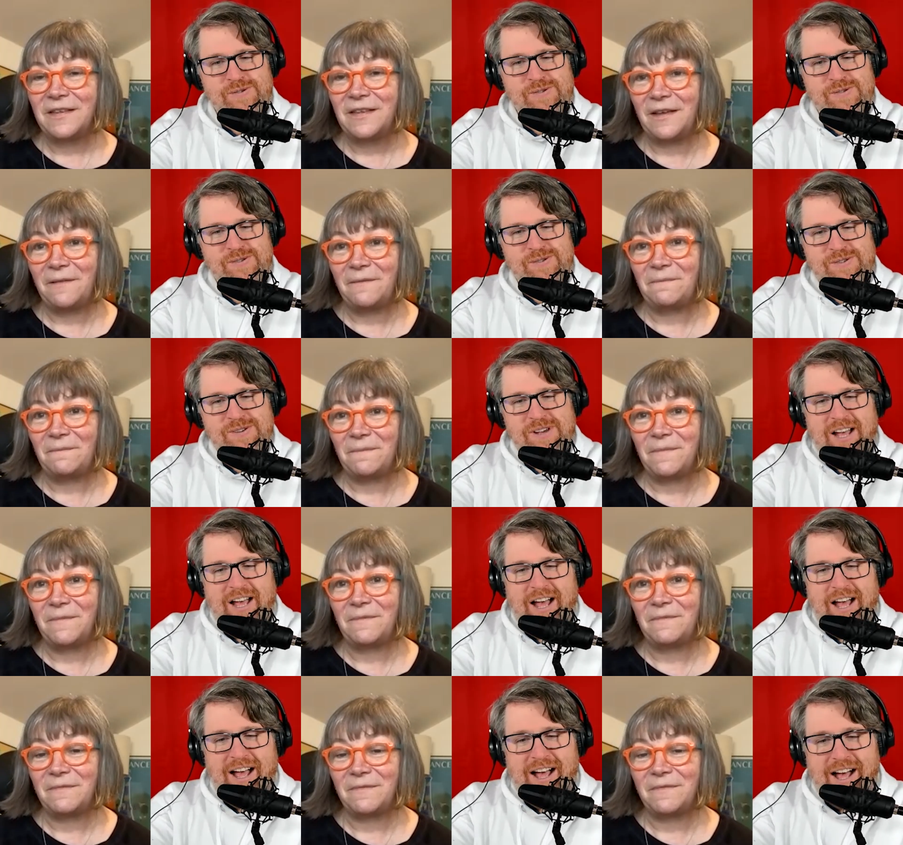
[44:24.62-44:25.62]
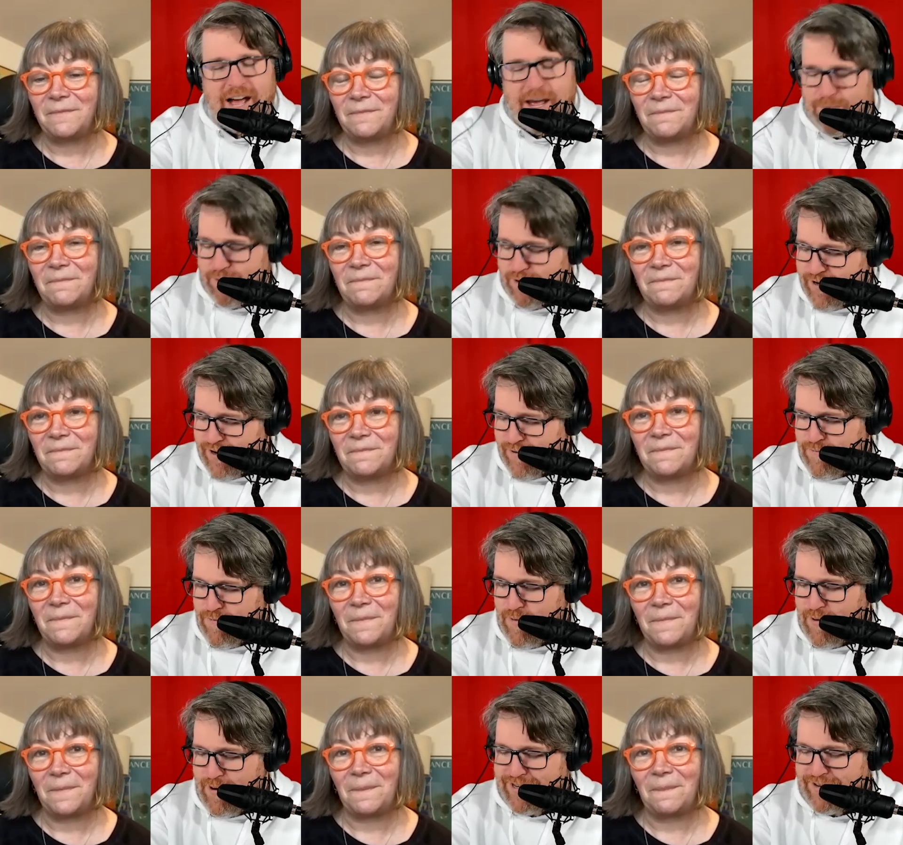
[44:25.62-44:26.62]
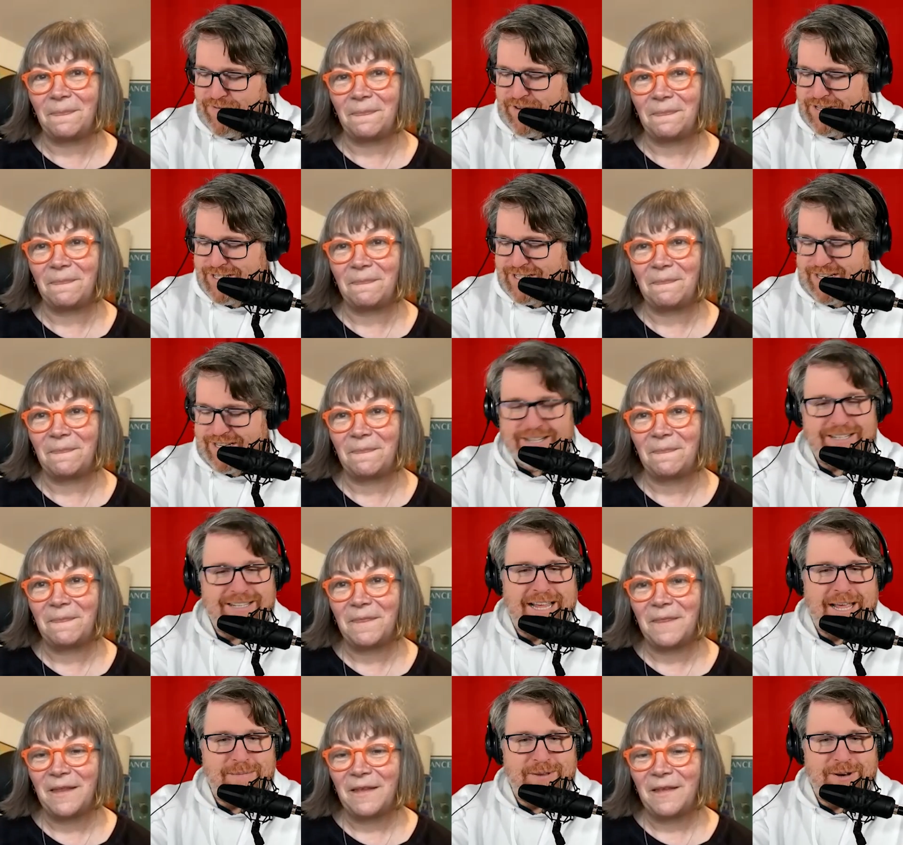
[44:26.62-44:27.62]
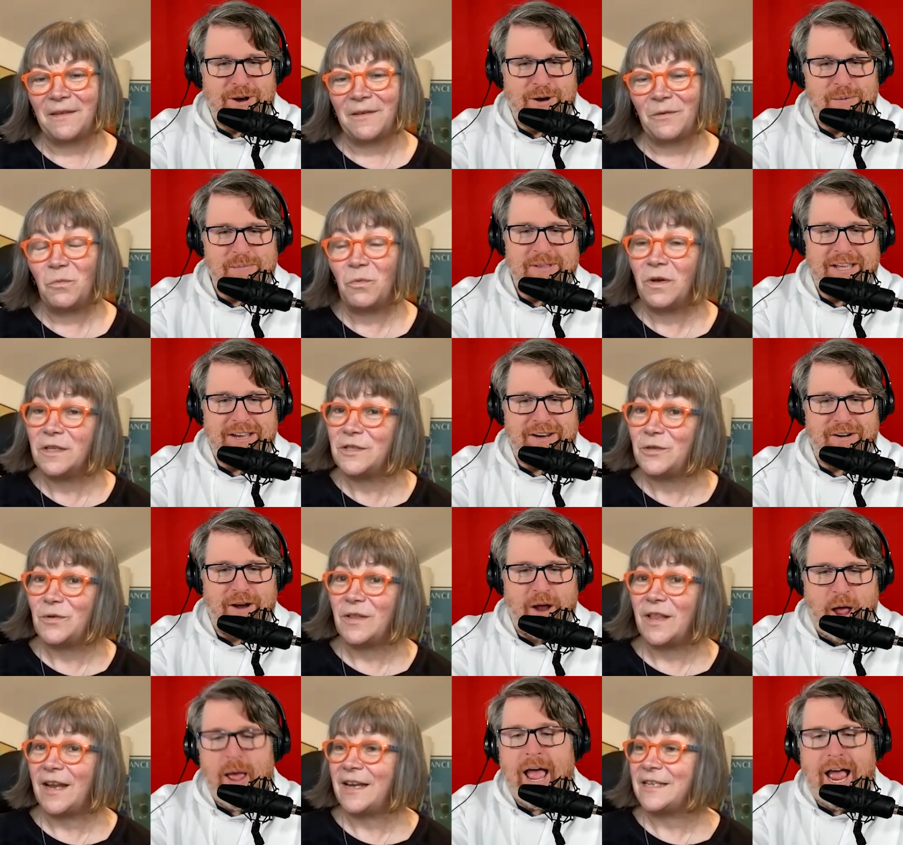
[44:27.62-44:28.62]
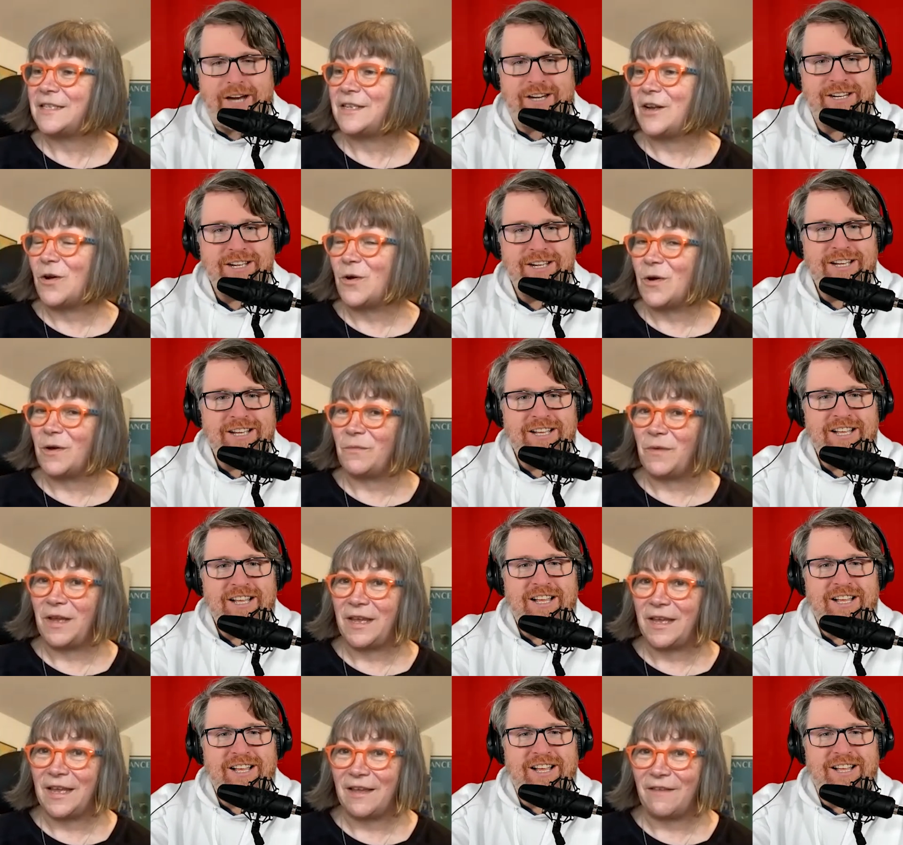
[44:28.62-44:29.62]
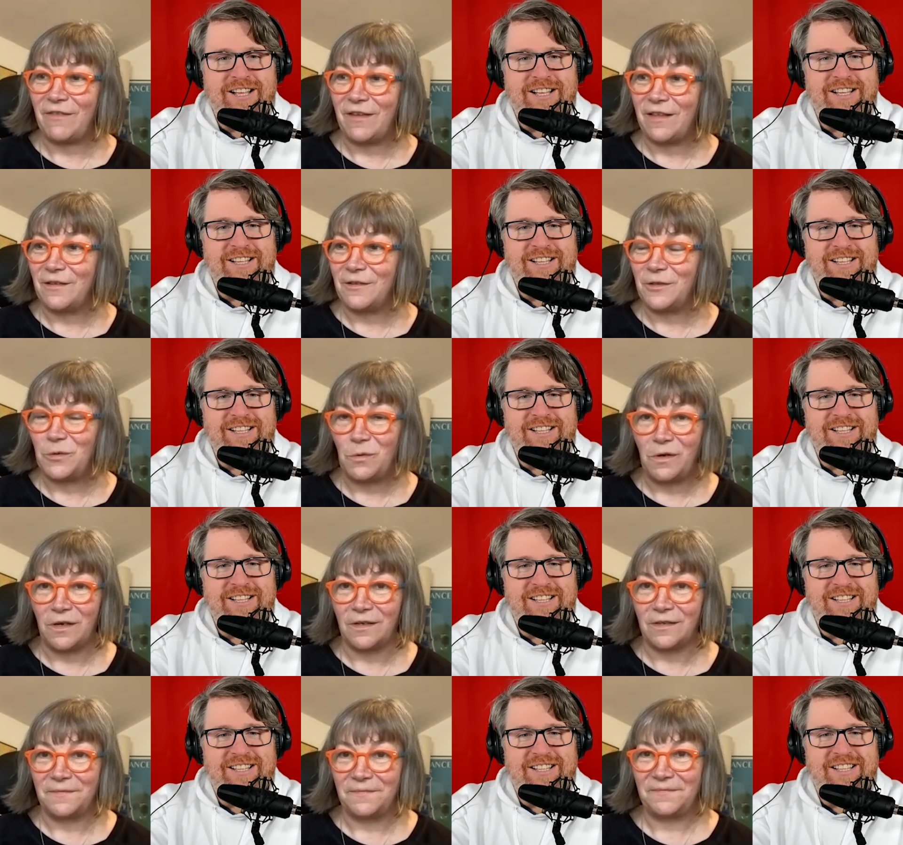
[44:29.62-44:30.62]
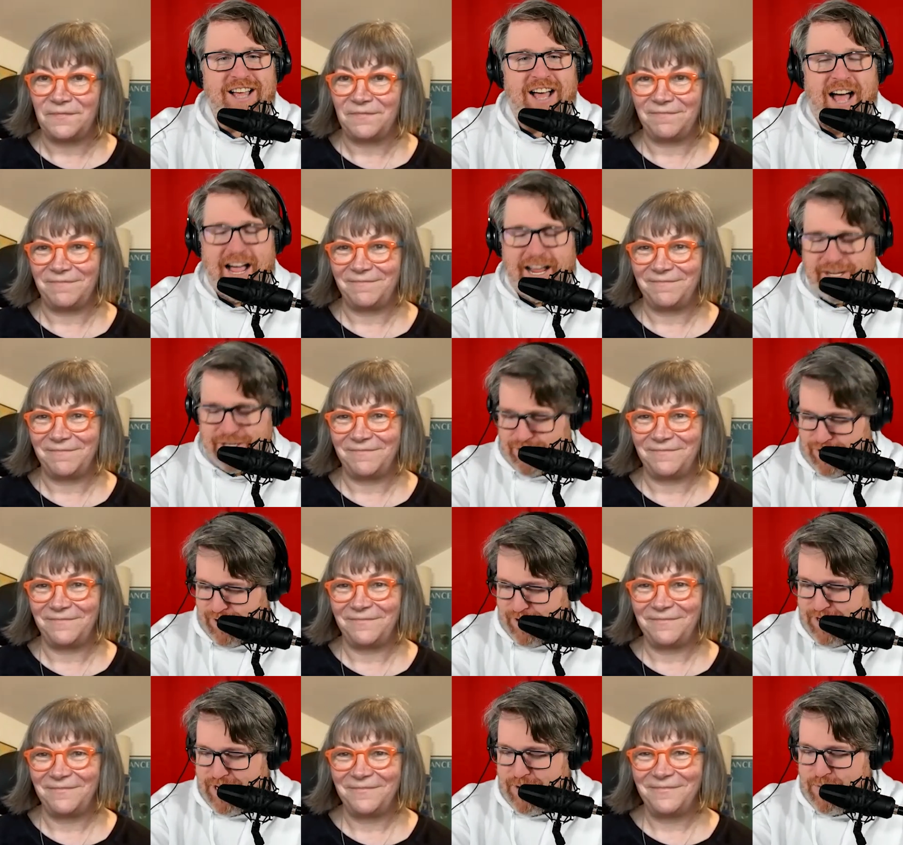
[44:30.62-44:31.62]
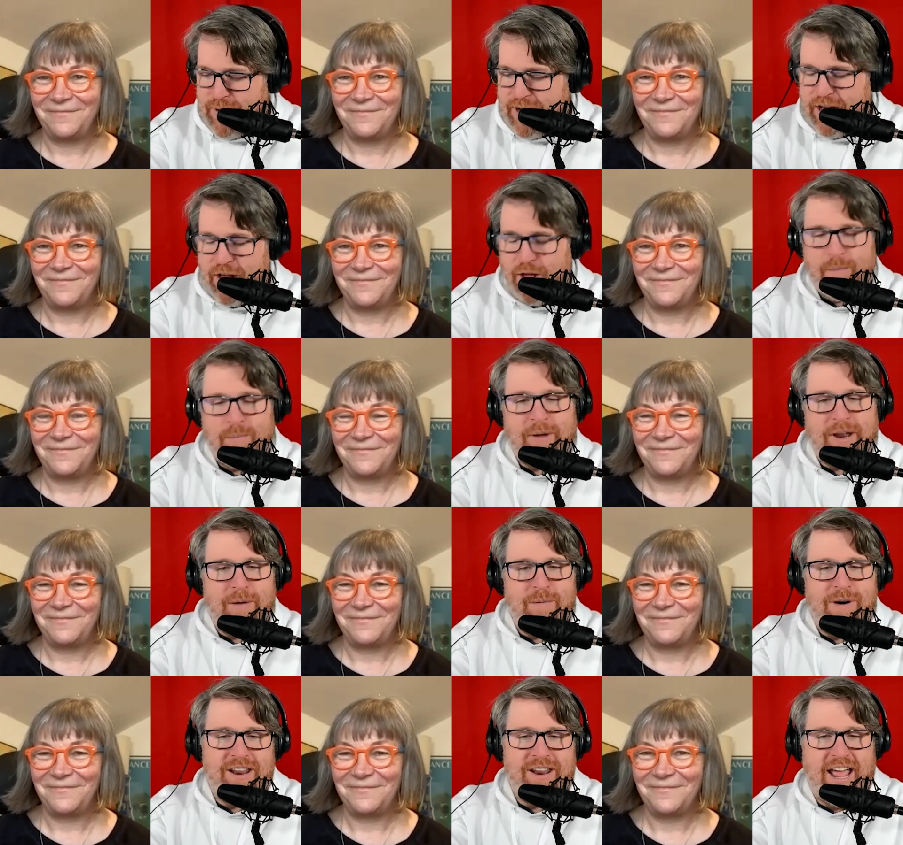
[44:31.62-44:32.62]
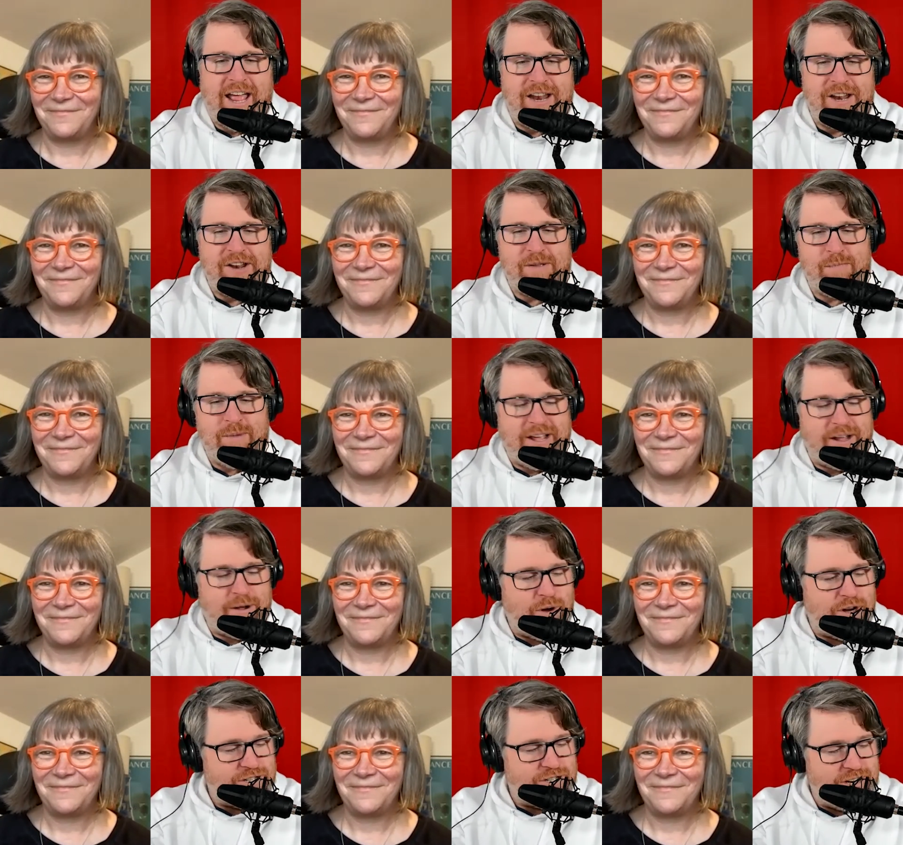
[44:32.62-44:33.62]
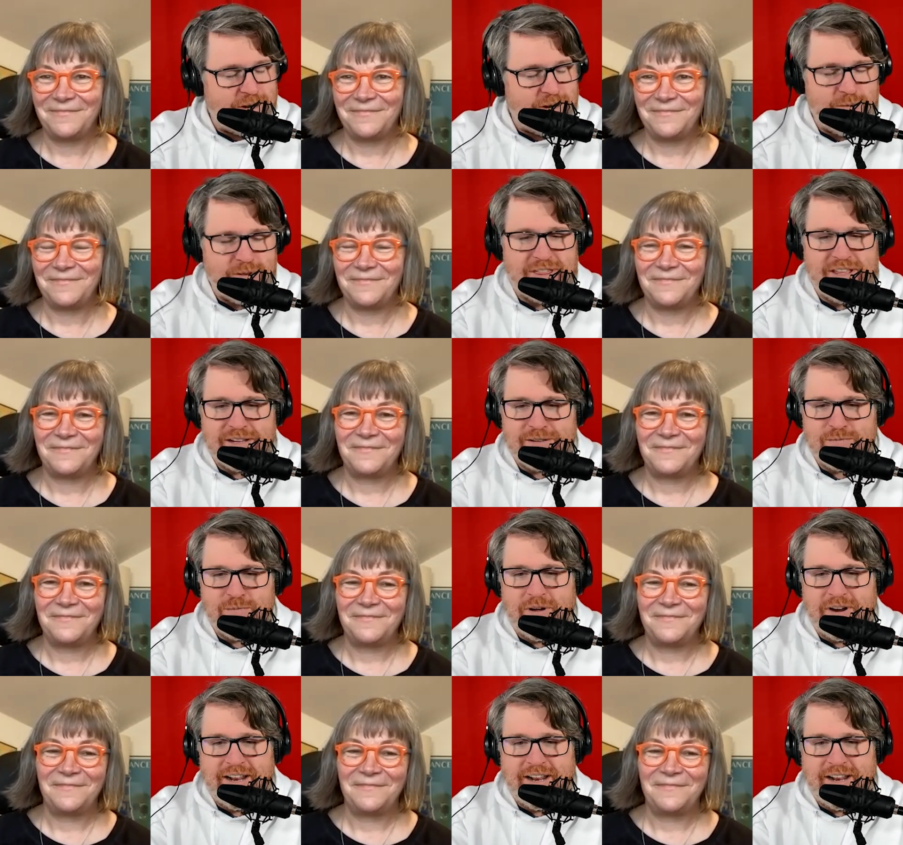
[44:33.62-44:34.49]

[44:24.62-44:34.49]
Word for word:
Speaker 1: yeah. I'm looking forward to visiting Salmon Arm later. Well, do let
Speaker 2: us know and we can give you a little tour.
Speaker 1: I certainly will, but I want to end my questioning with this one, and